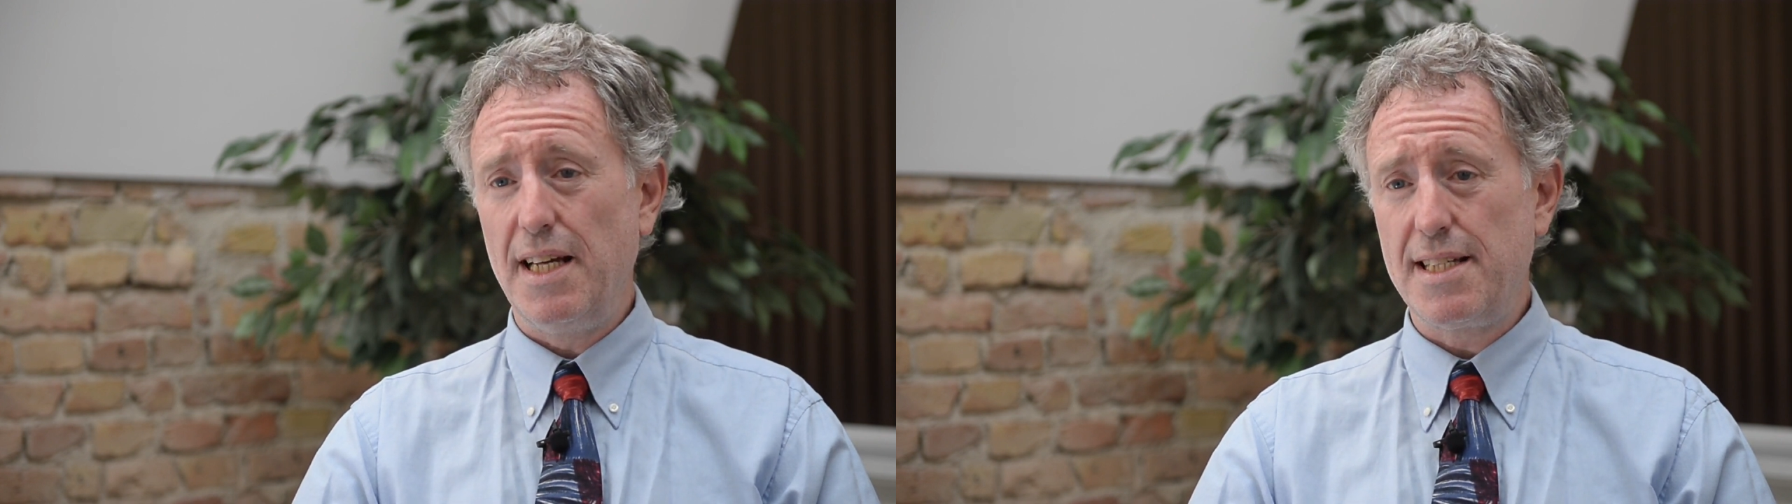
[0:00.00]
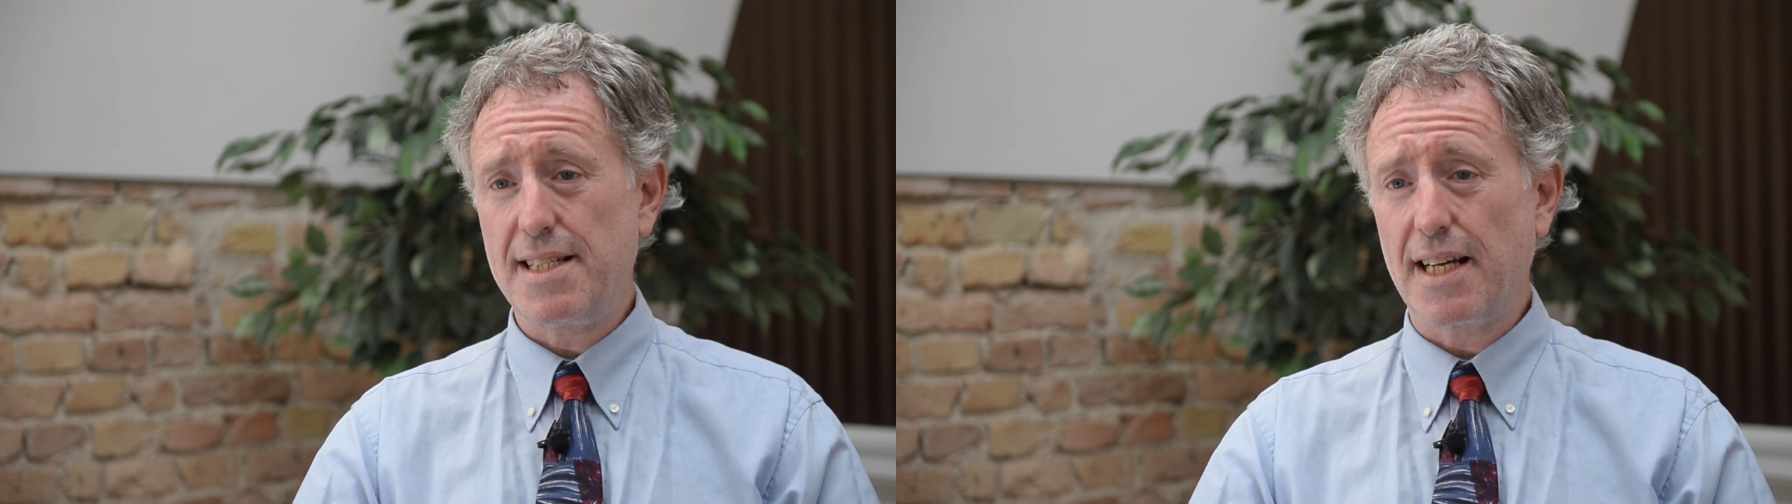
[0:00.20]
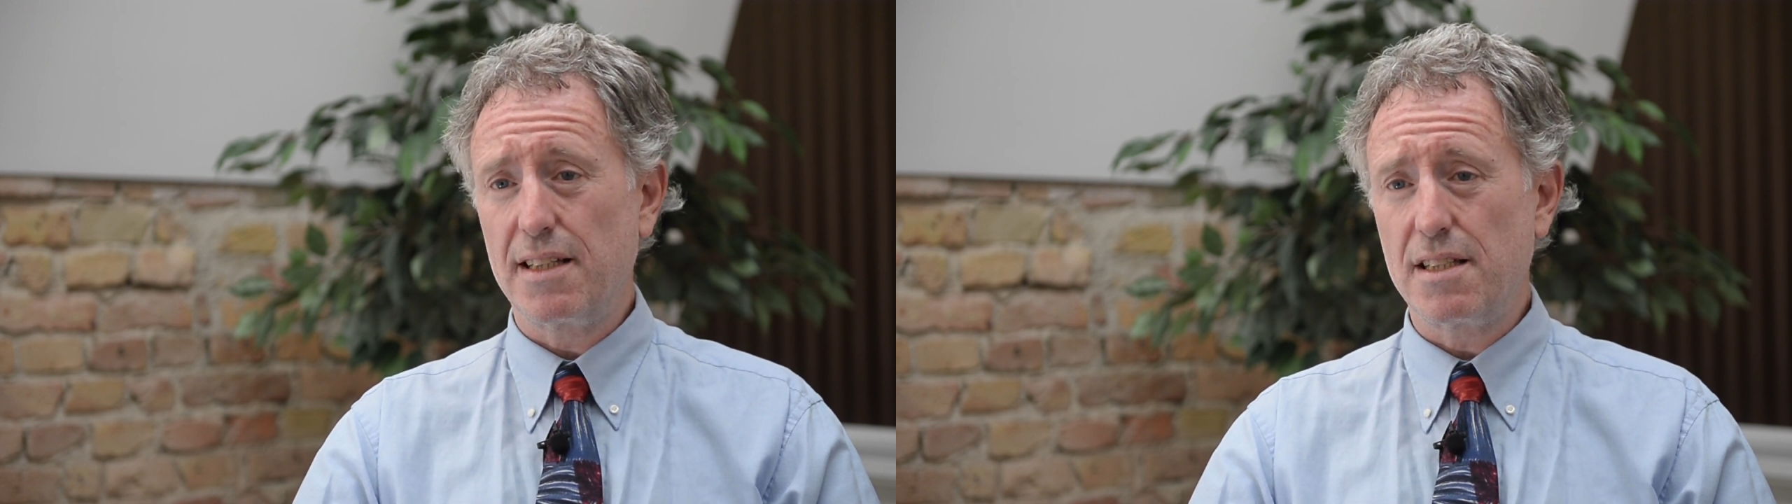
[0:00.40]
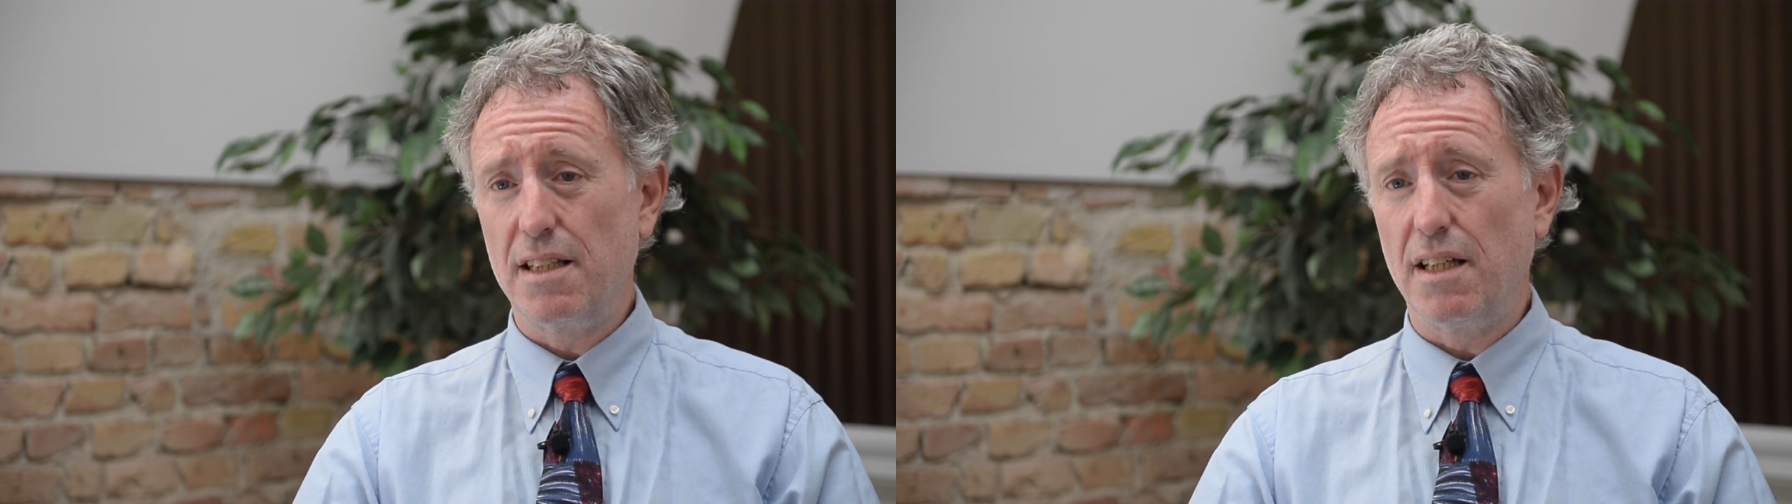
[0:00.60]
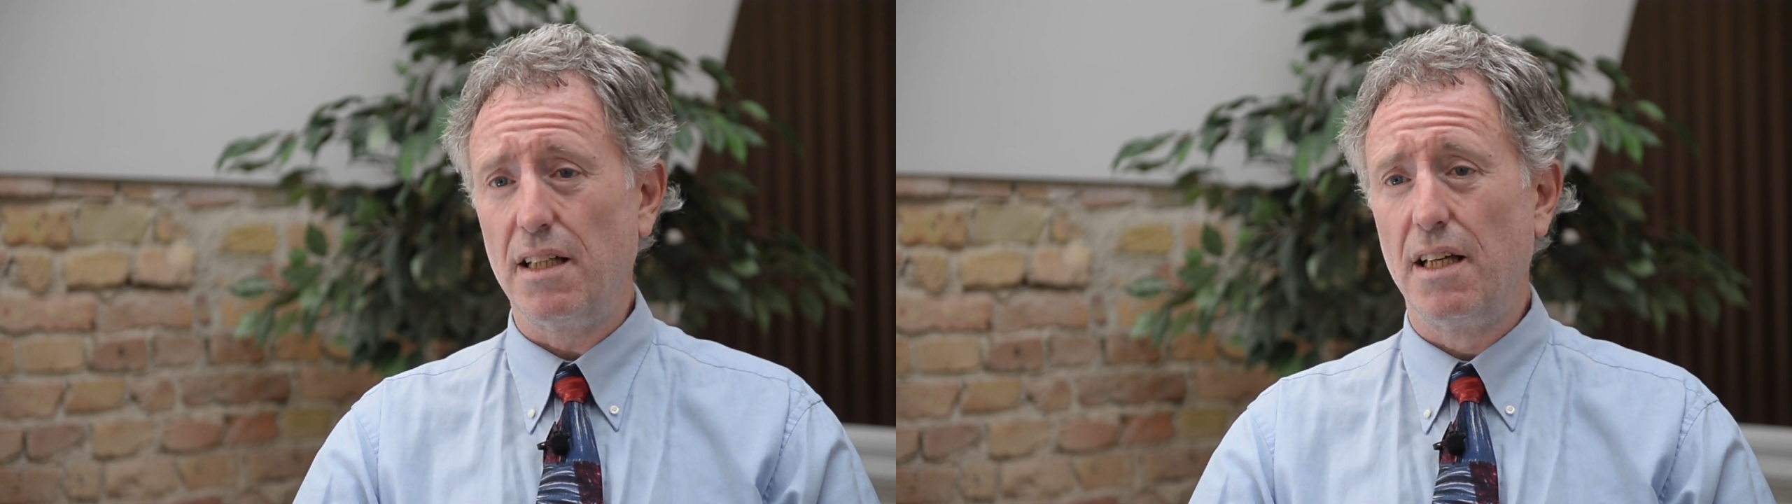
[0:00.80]
is second to
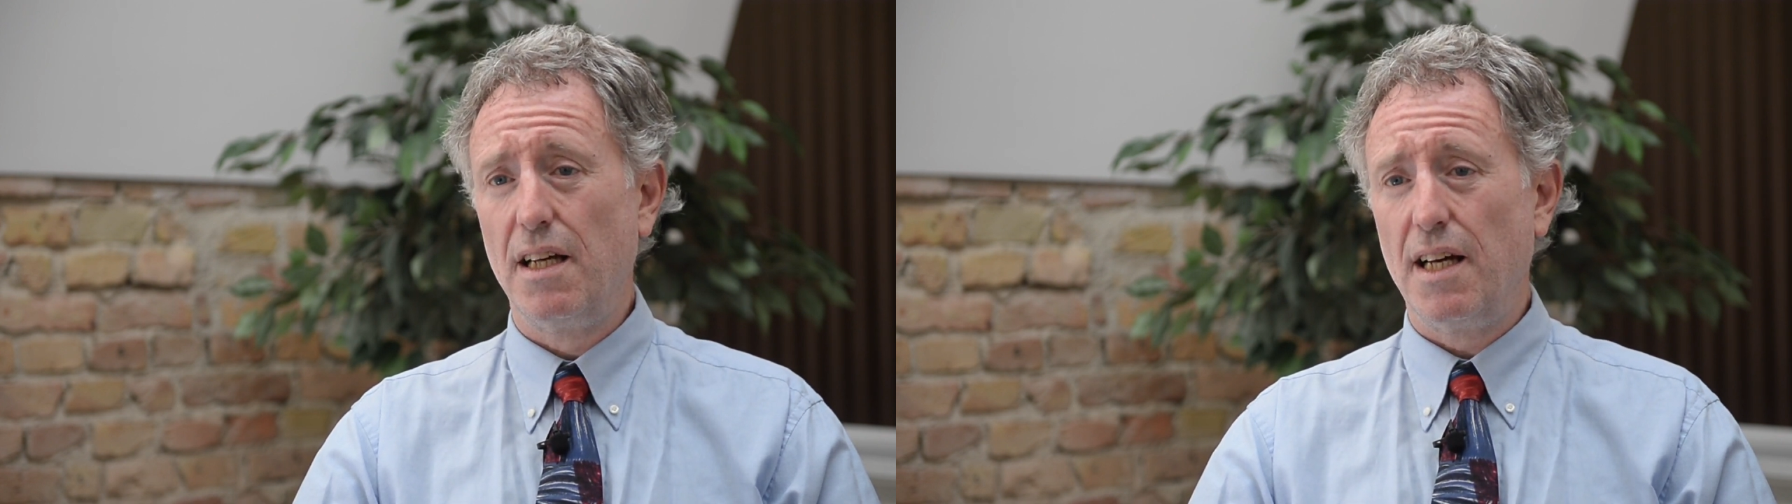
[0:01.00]
none.